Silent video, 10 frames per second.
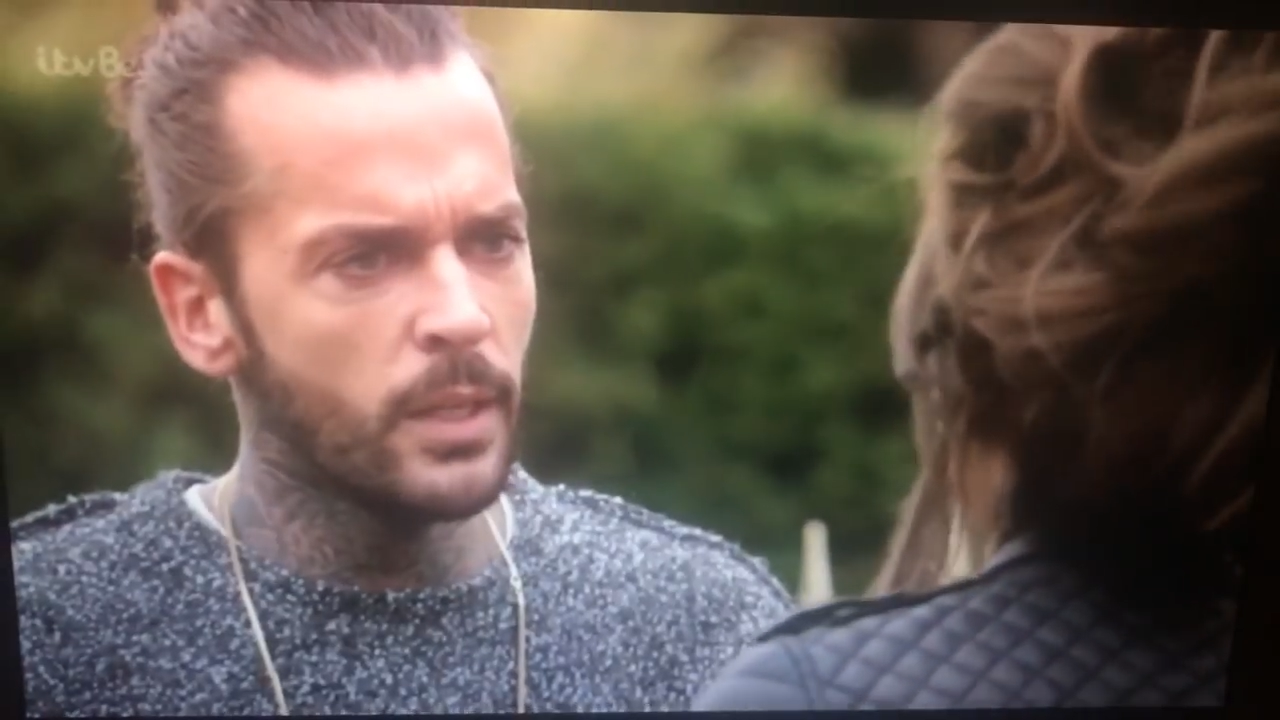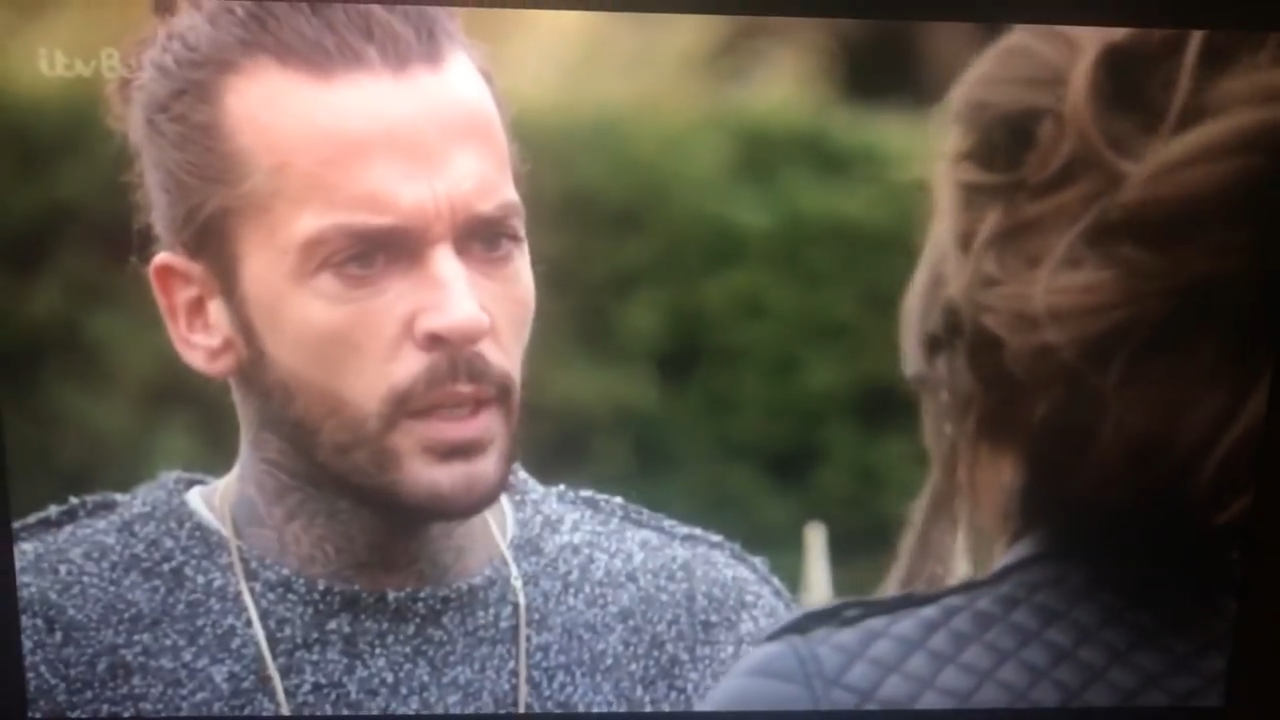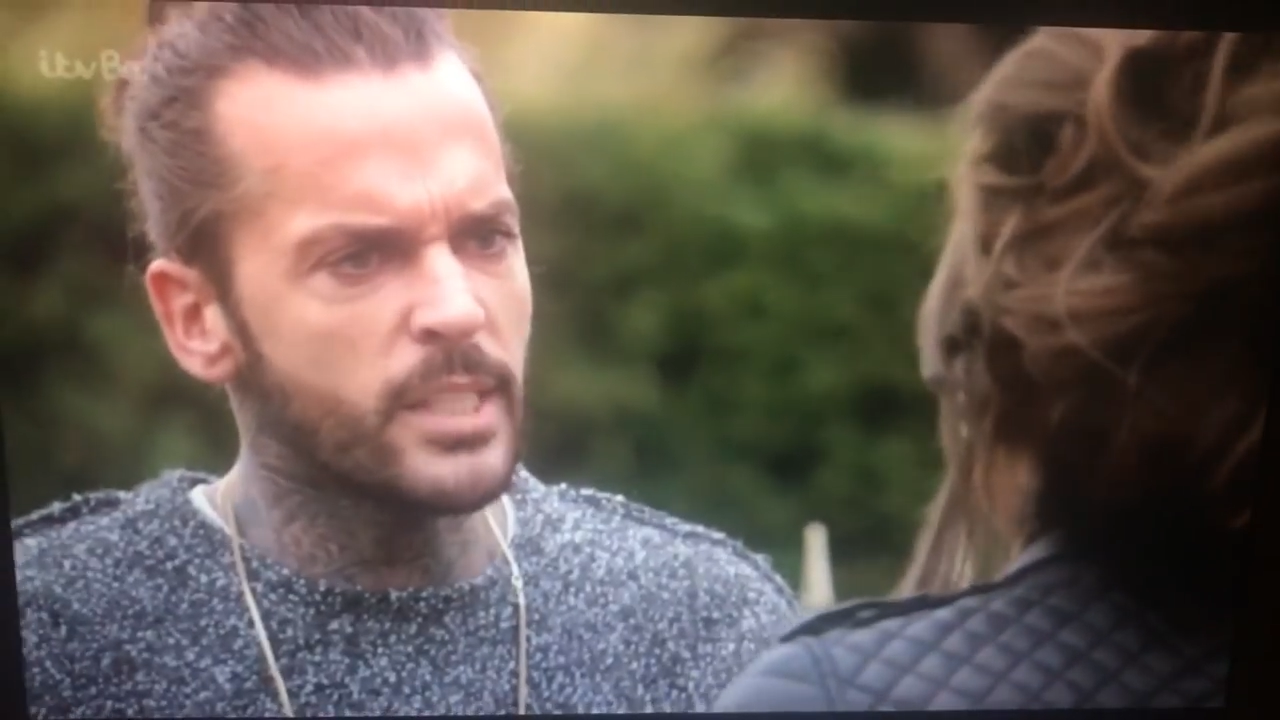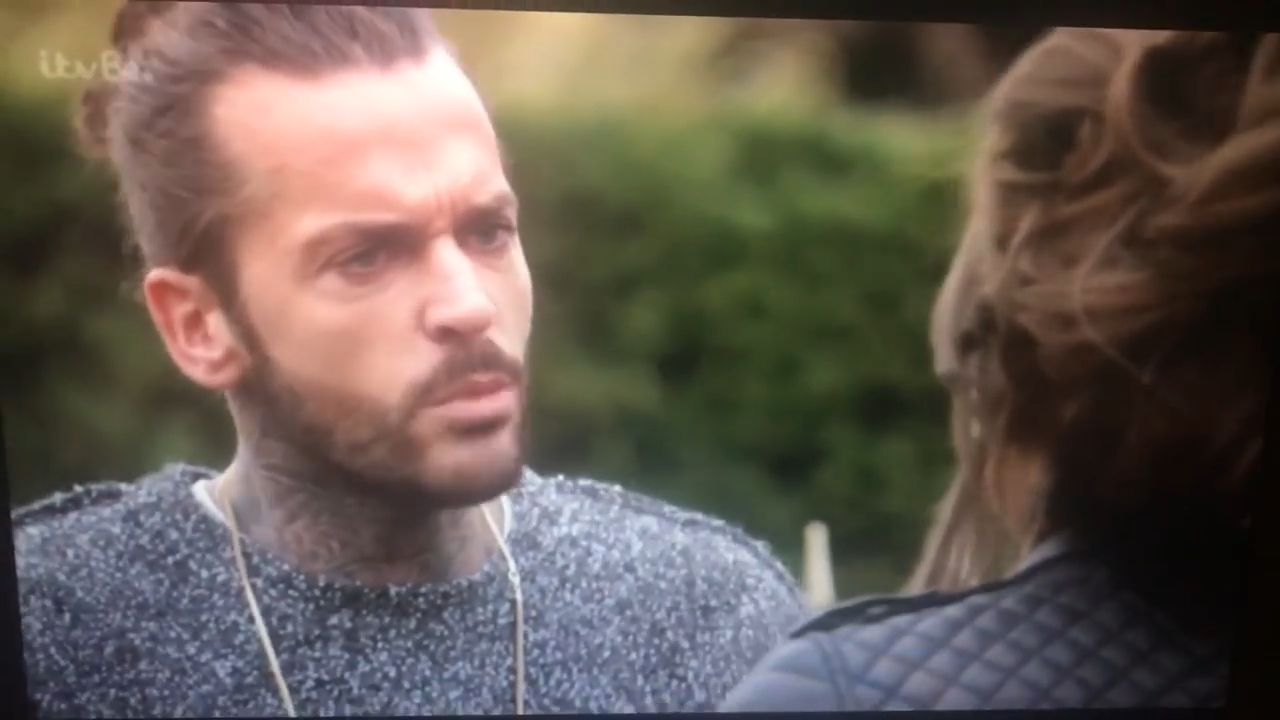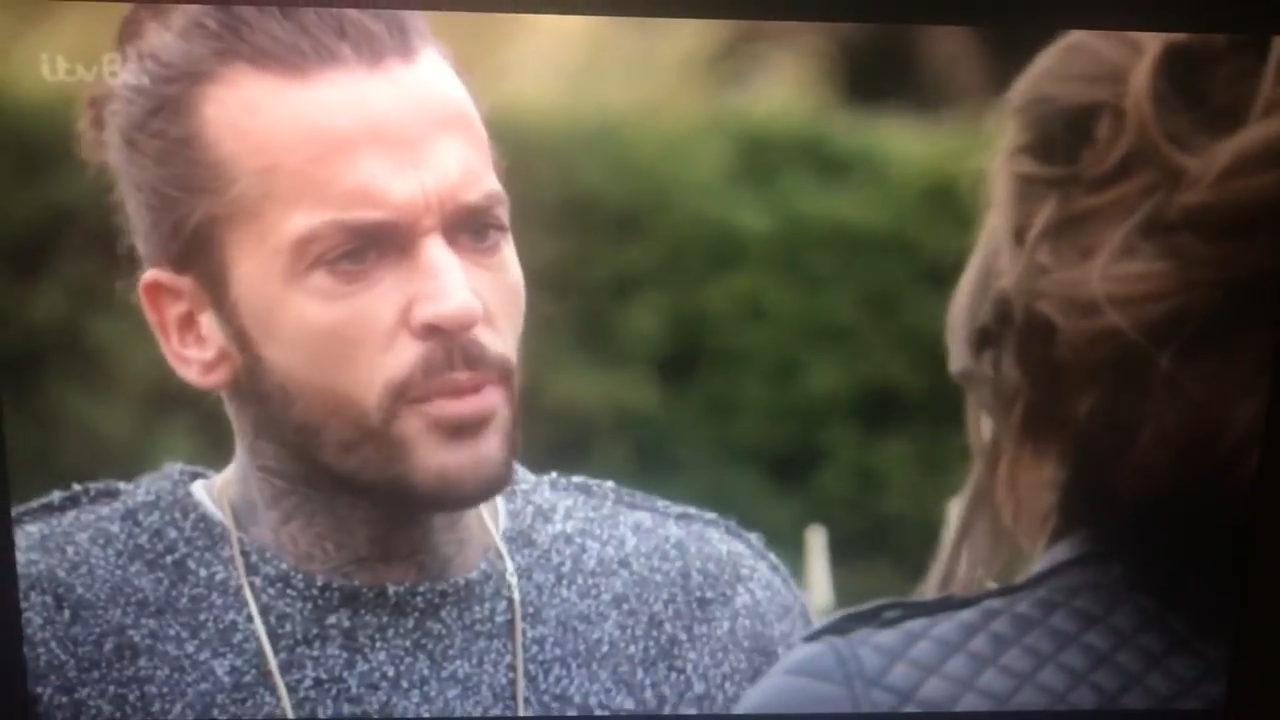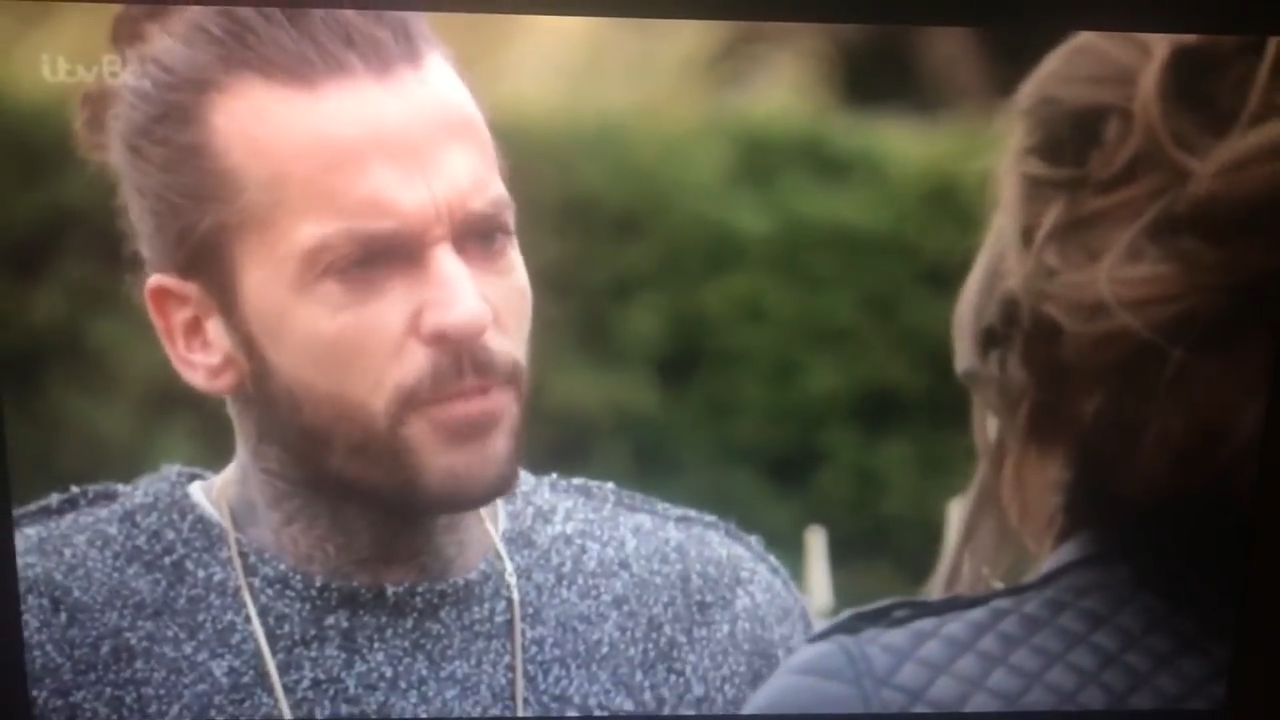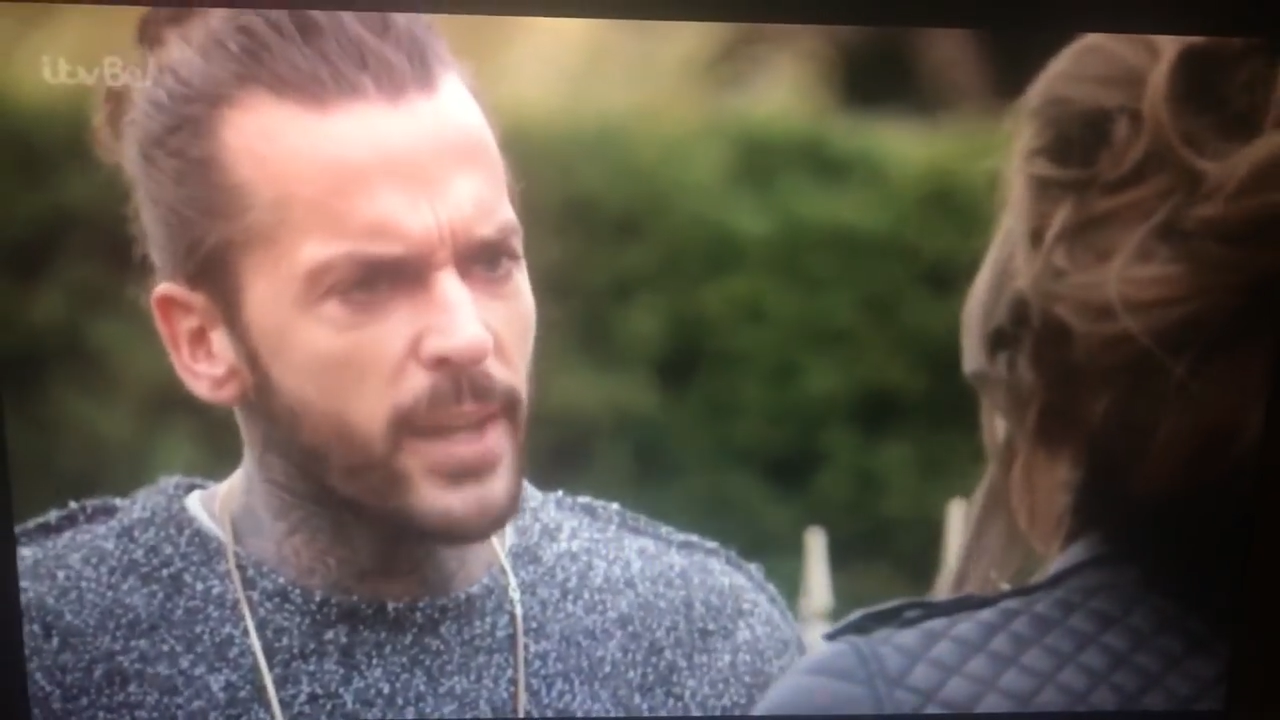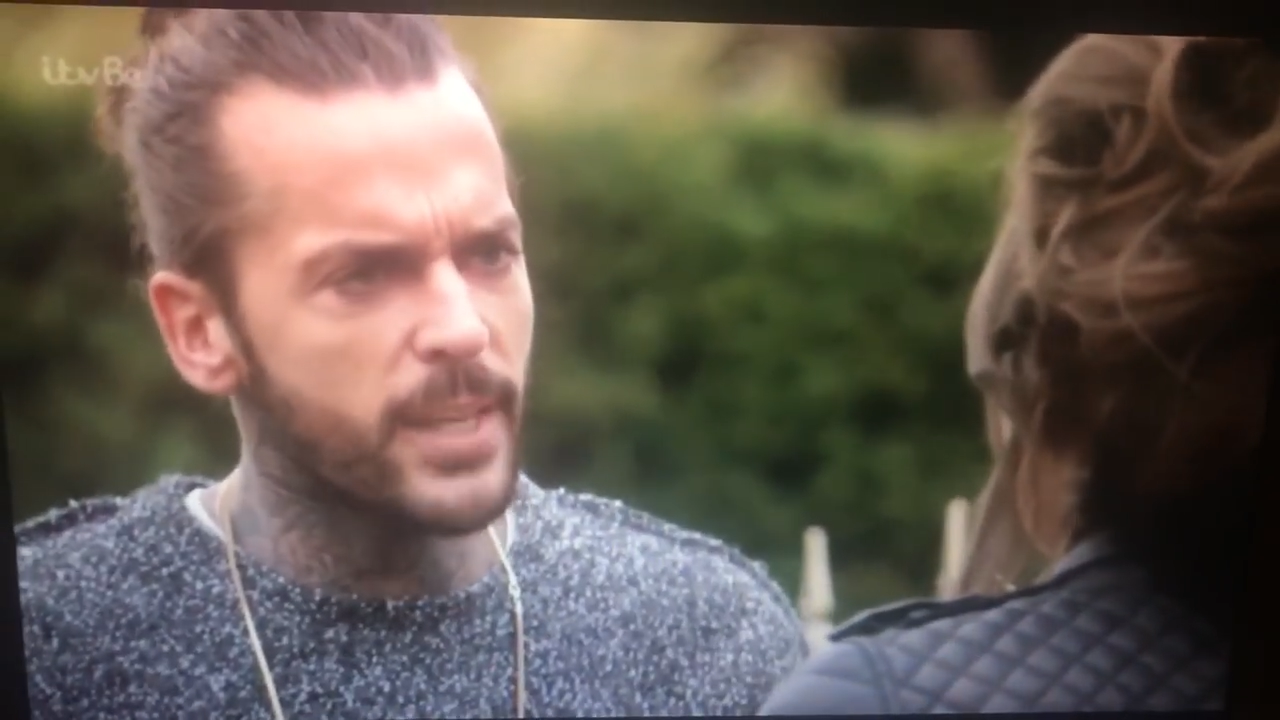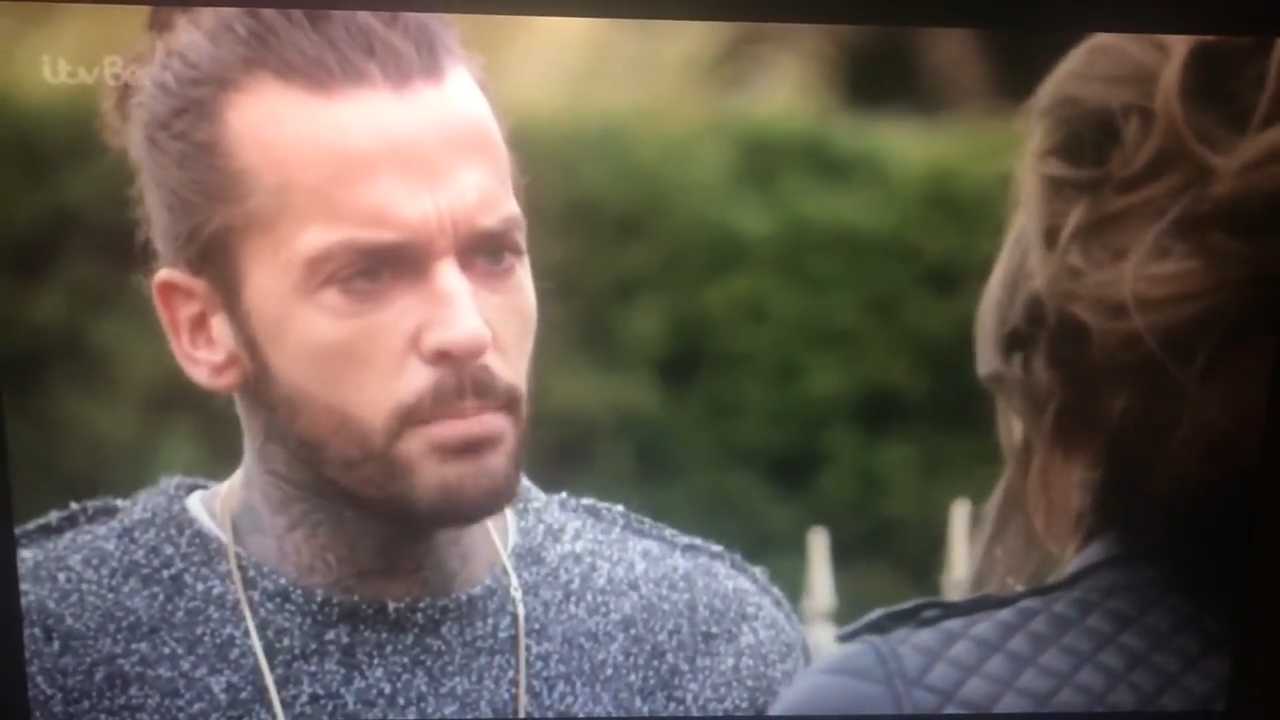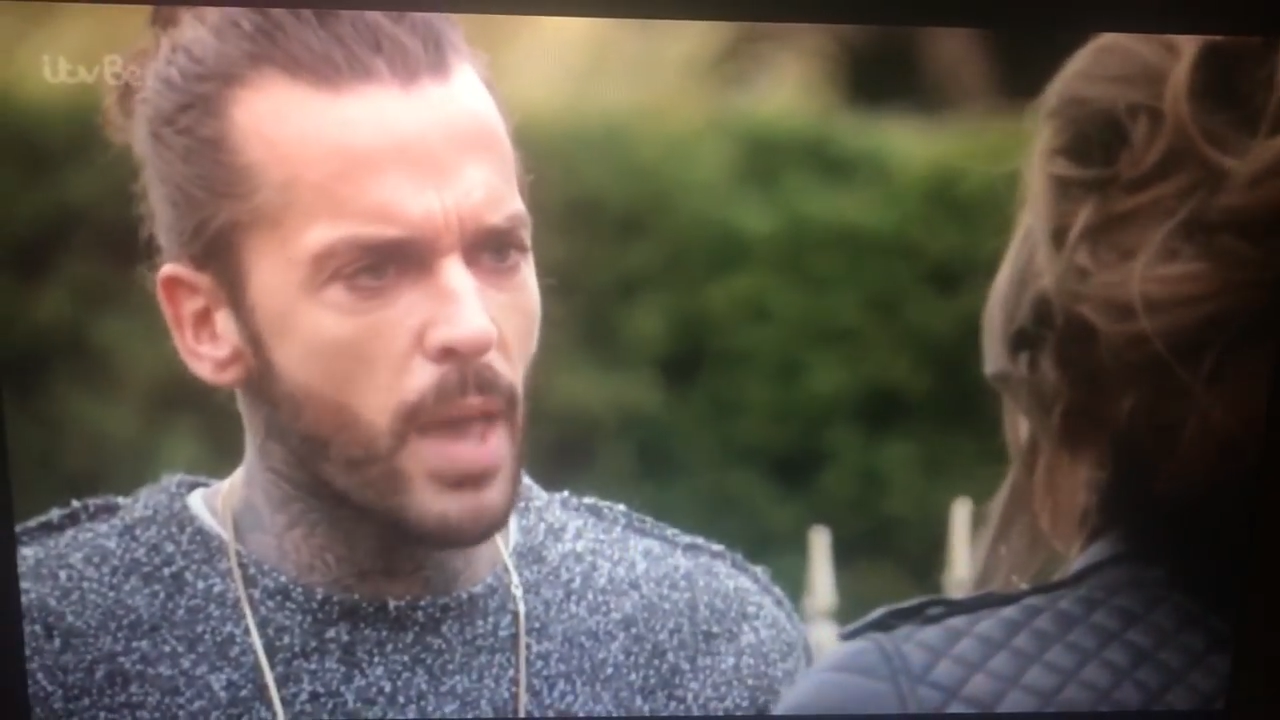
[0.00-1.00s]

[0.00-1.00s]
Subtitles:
Because it was a fucking